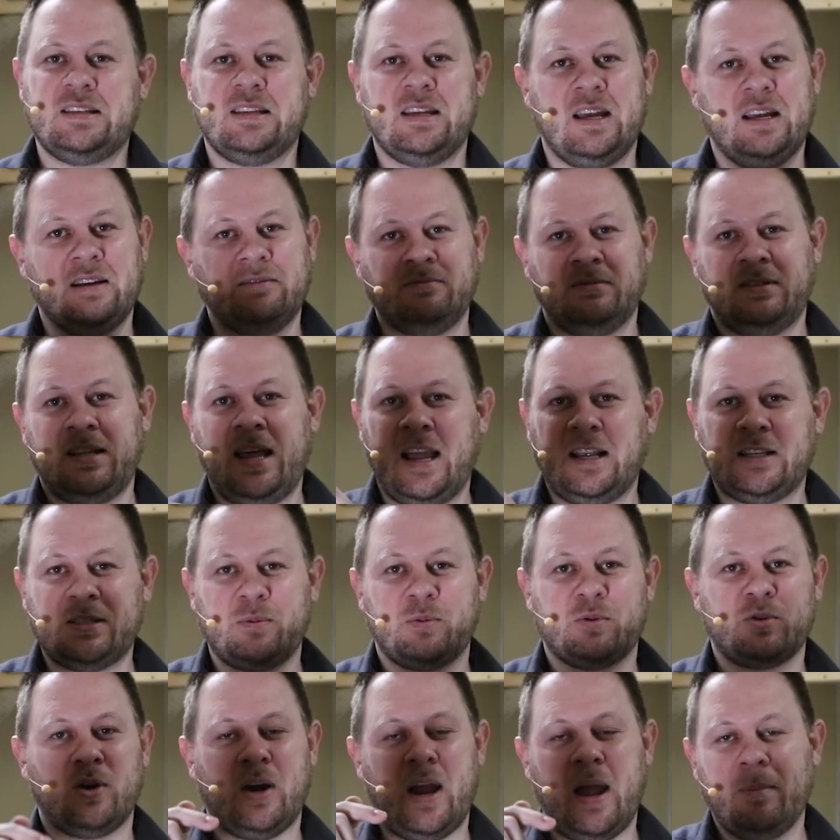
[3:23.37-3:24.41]
to like,
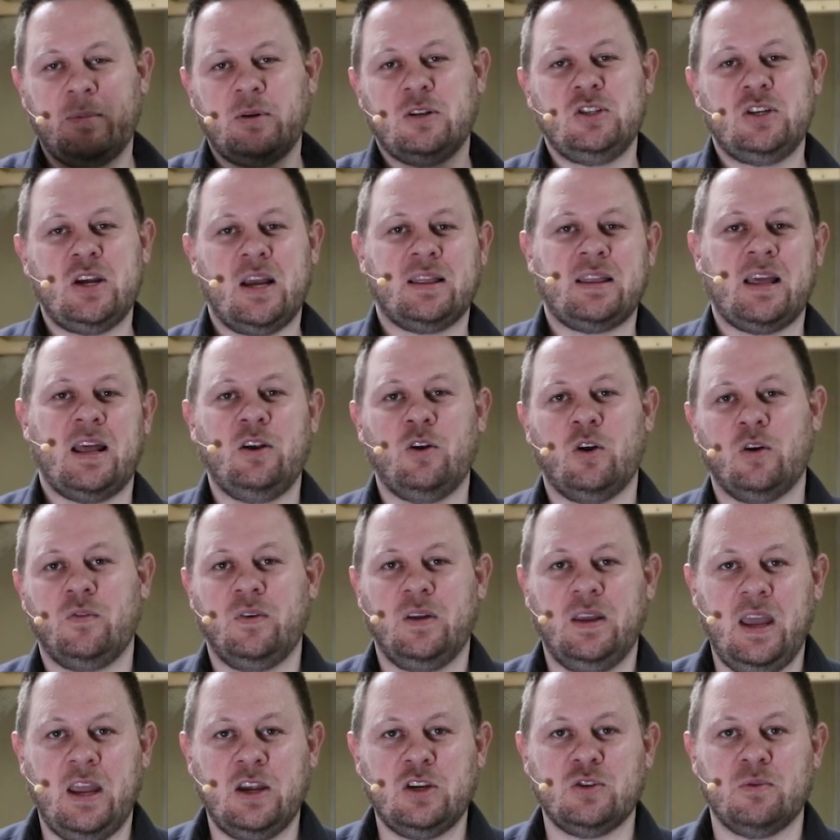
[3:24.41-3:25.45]
subscribe, and check that
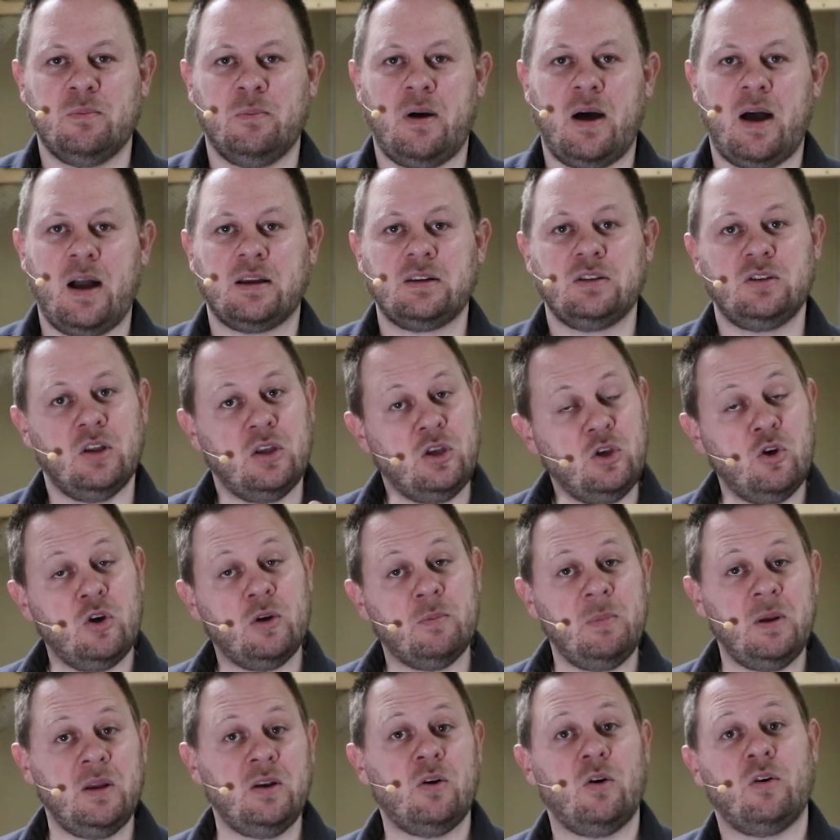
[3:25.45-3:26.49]
notification box so that you
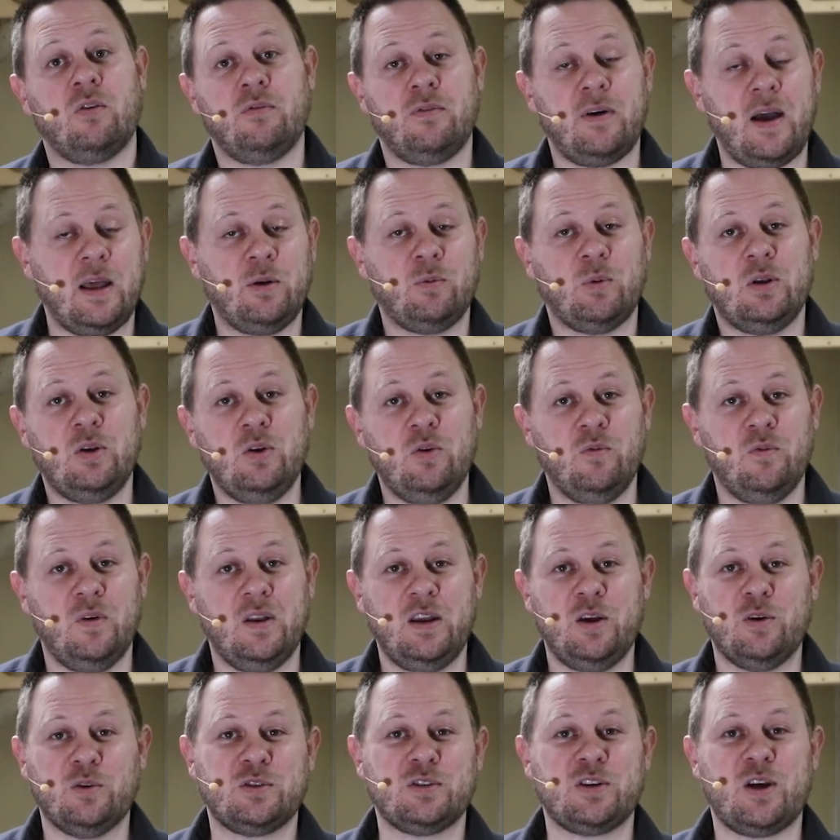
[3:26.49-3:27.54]
can be notified when new
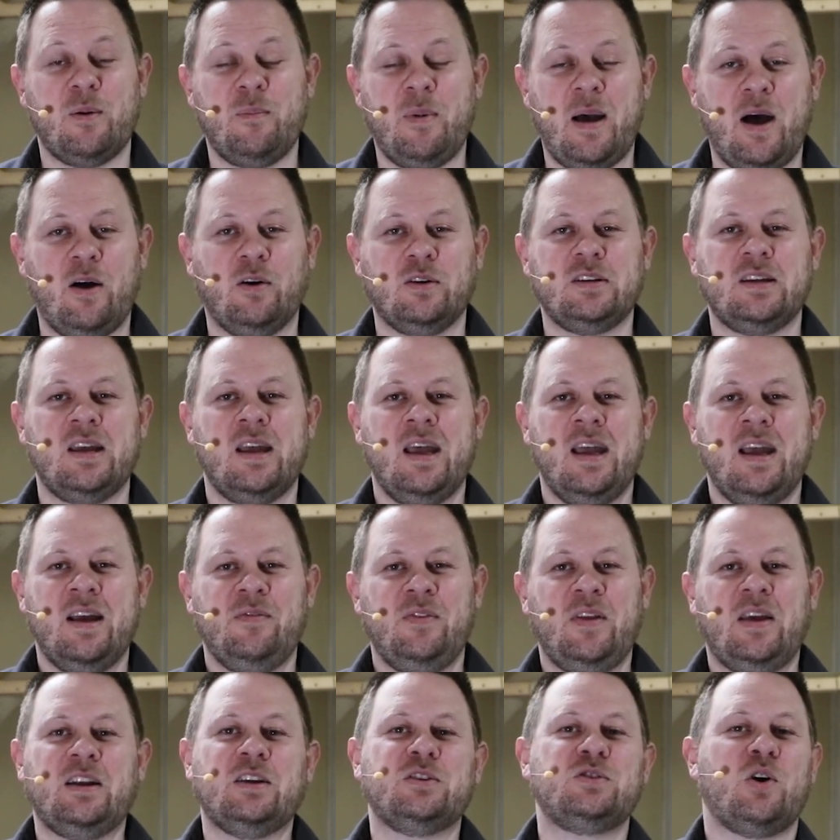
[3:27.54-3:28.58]
videos come out.
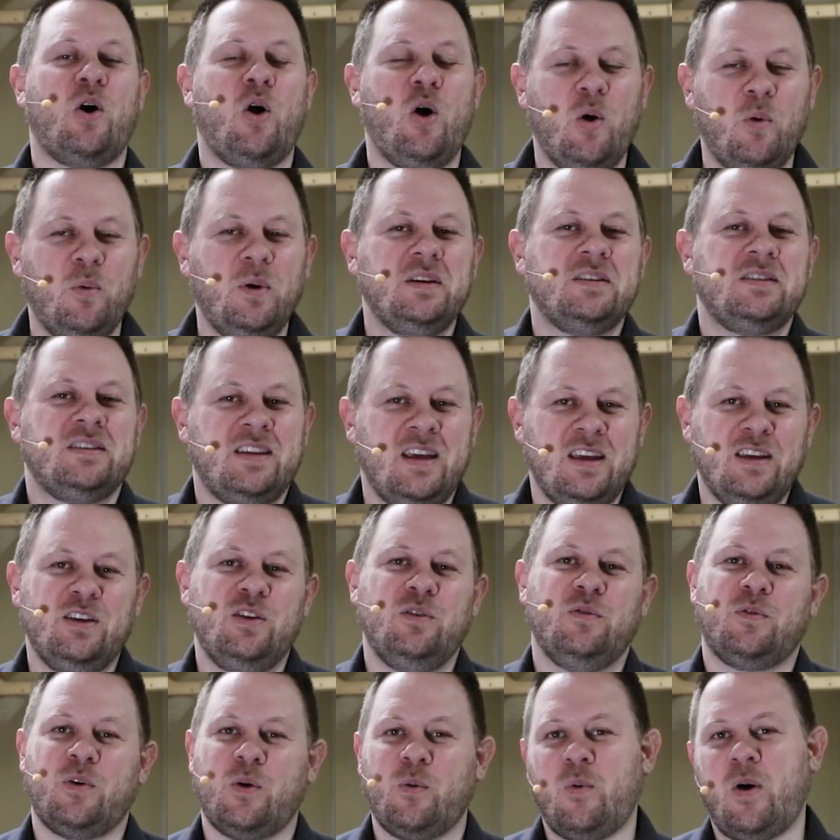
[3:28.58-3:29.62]
And as always, thank
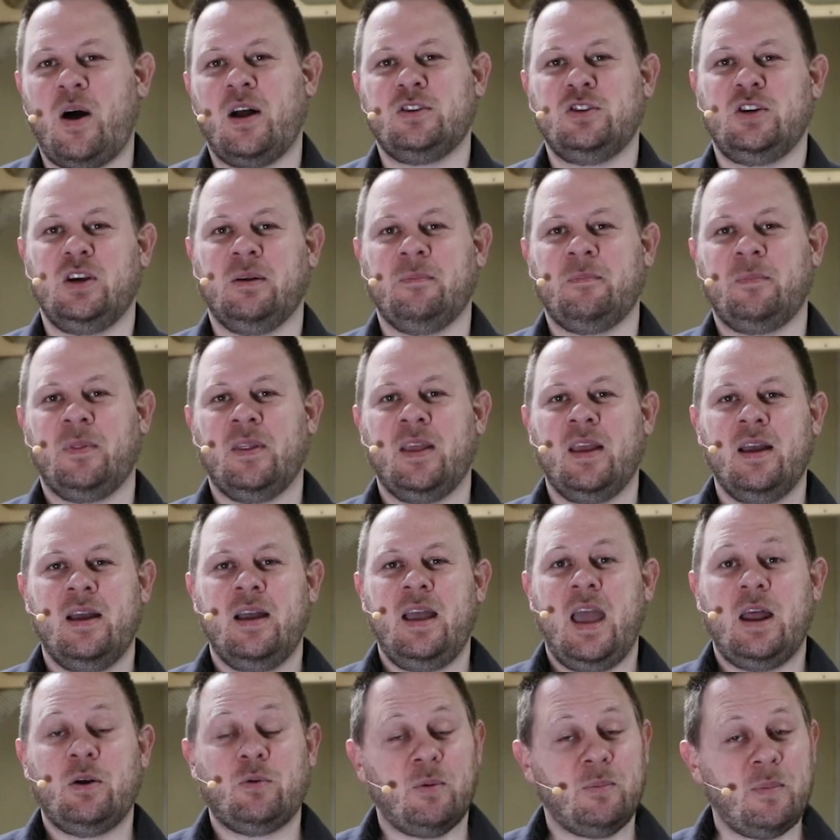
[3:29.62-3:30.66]
you for watching.
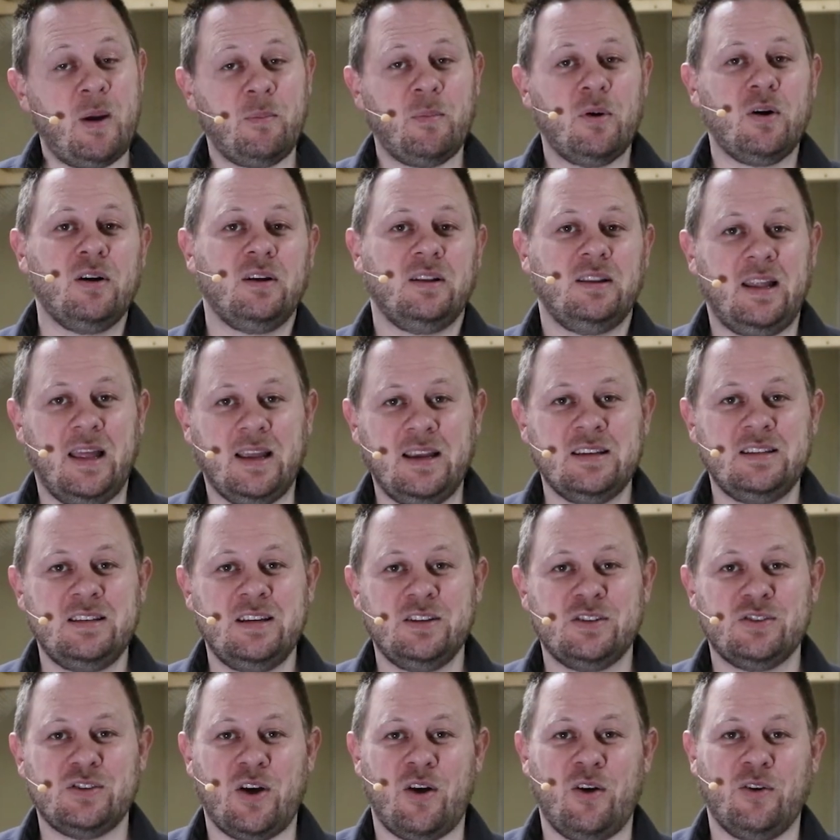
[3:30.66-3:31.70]
And remember, Legacy
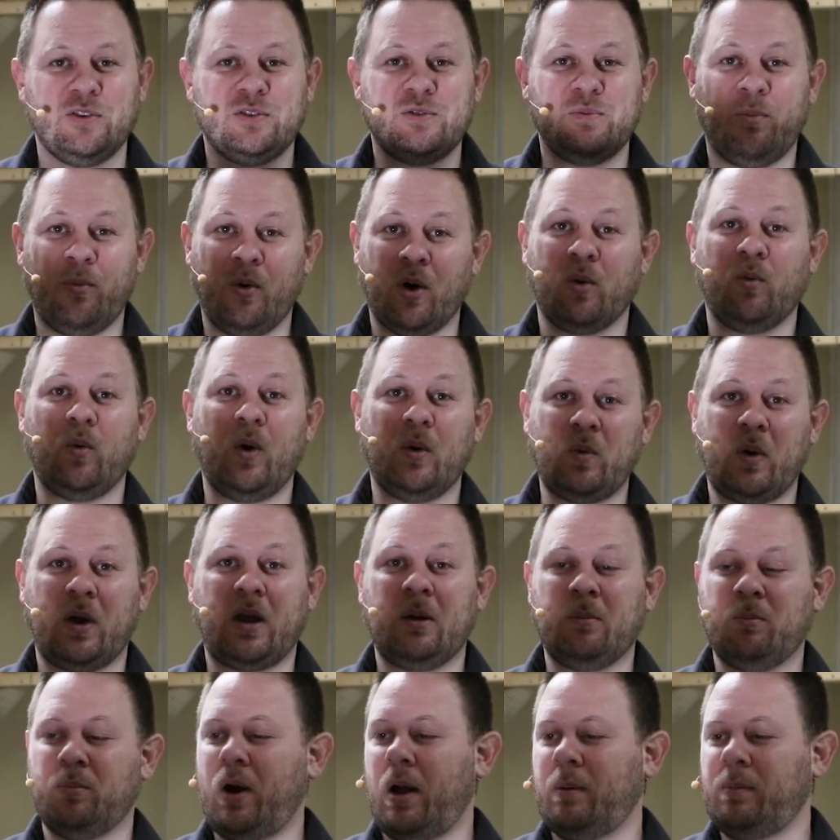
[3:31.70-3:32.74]
solves more
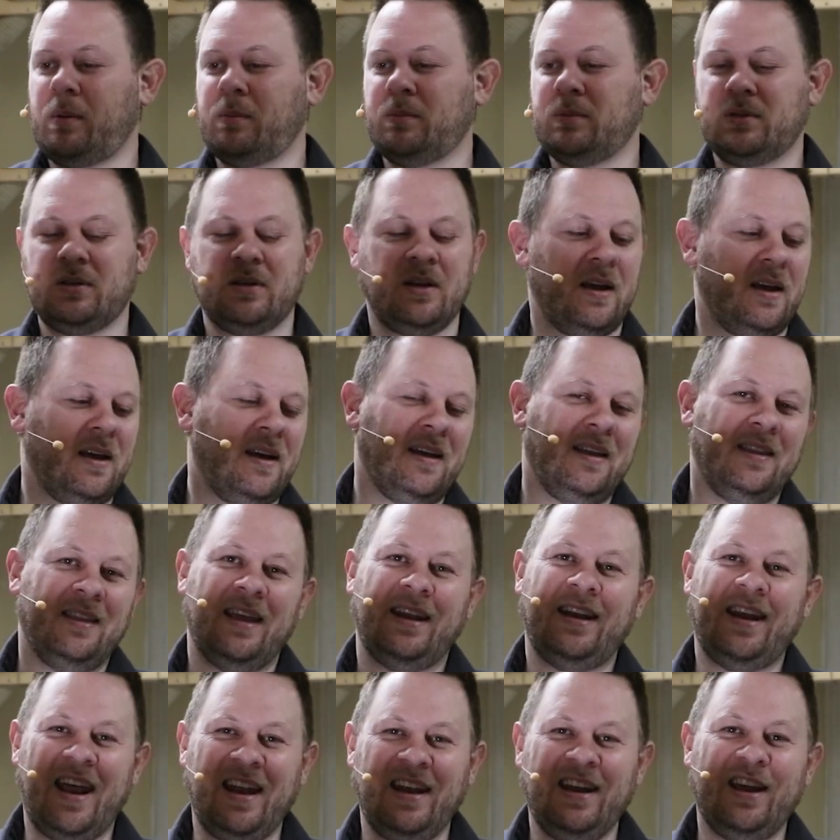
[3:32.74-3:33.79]
woodworking problems
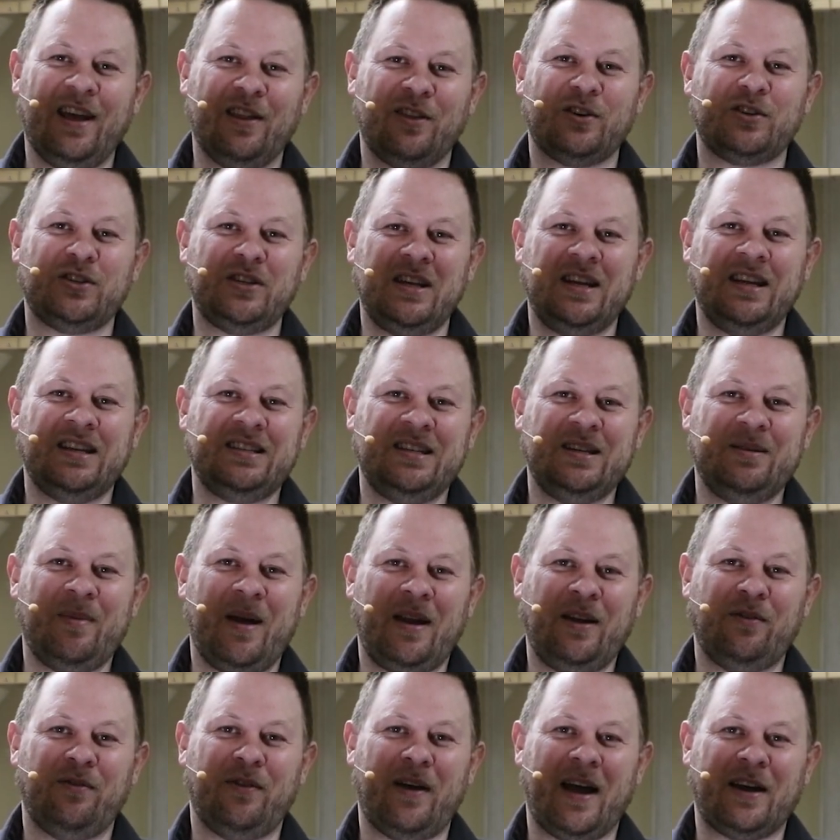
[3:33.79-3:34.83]
than any other CNC
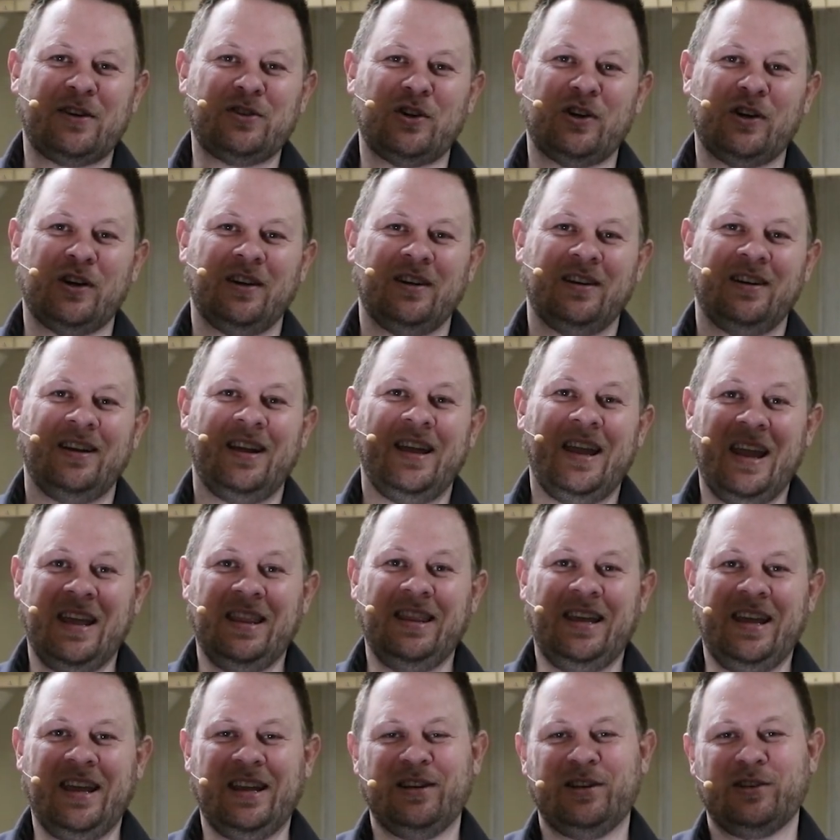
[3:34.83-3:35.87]
manufacturer in
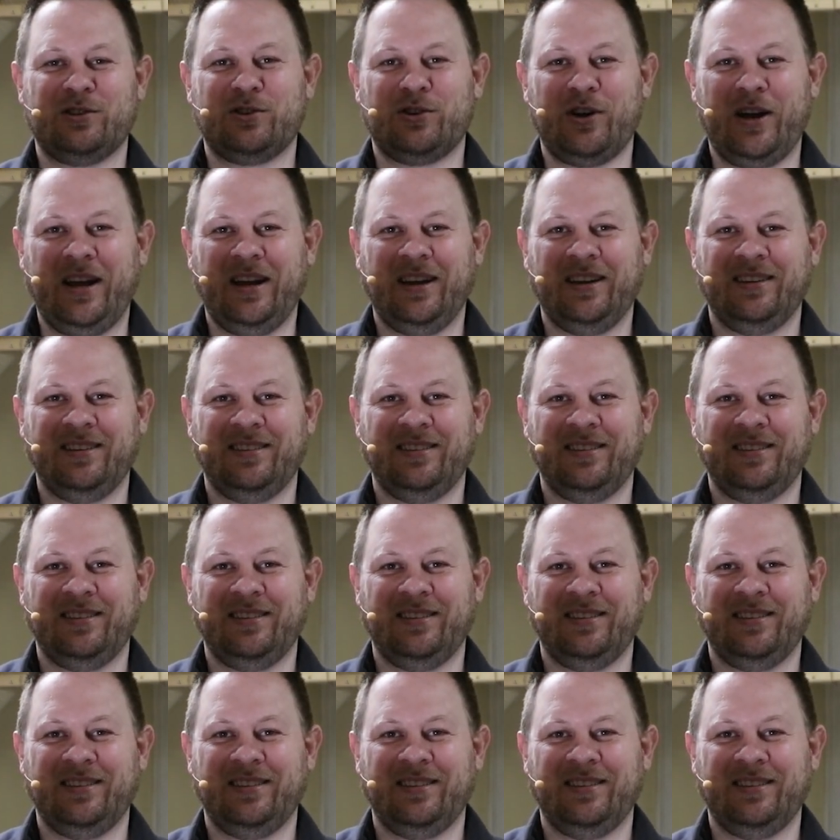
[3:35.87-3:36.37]
the industry.